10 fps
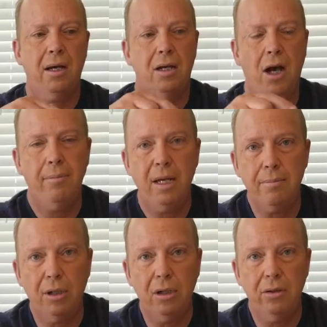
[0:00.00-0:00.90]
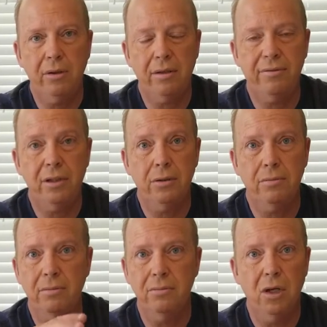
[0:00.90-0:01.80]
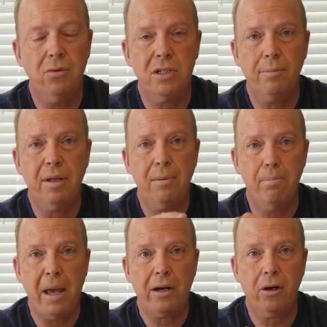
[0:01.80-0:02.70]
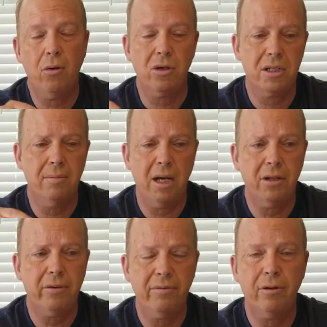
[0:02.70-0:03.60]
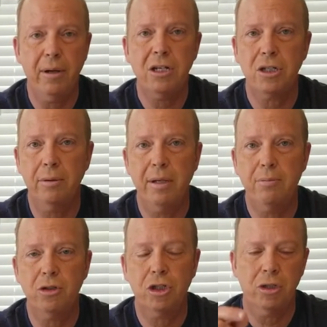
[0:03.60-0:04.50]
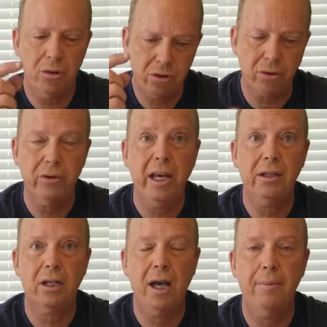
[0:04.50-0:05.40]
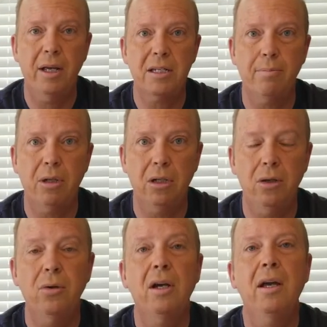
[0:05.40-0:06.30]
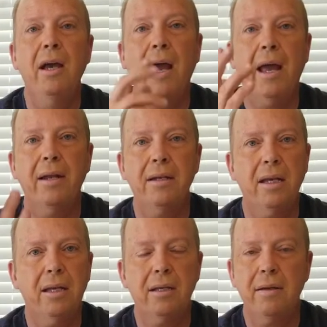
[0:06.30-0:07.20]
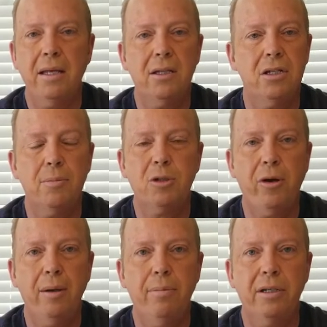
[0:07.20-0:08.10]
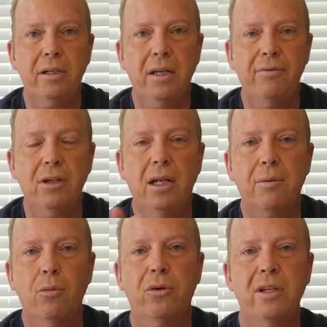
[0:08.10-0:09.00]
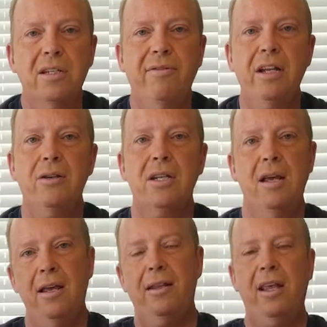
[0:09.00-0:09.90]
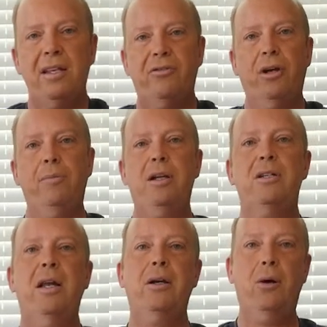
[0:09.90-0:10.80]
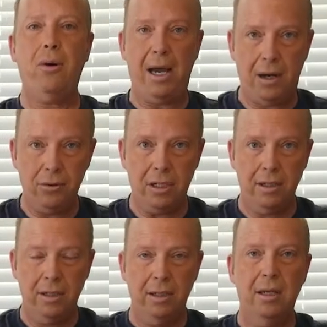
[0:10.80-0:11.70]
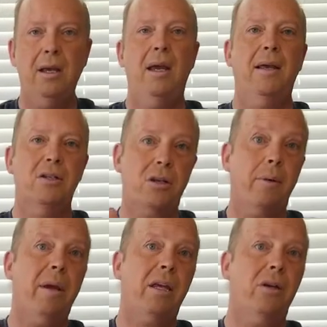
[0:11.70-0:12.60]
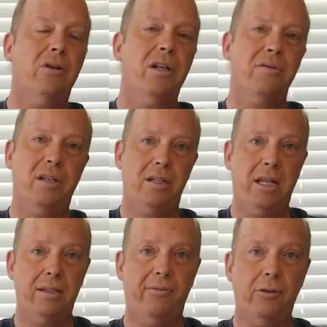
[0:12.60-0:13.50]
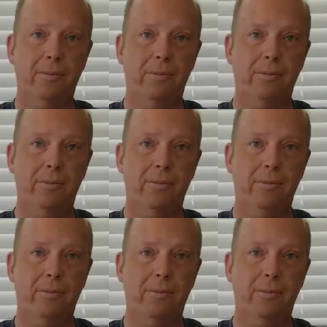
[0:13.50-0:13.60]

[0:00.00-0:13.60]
Comment below if you know something better or some other information that people should do. Throw that in the comments below, and hit the subscribe button if you'd like more of these videos. Thanks very much. Now go out and start making yourself successful.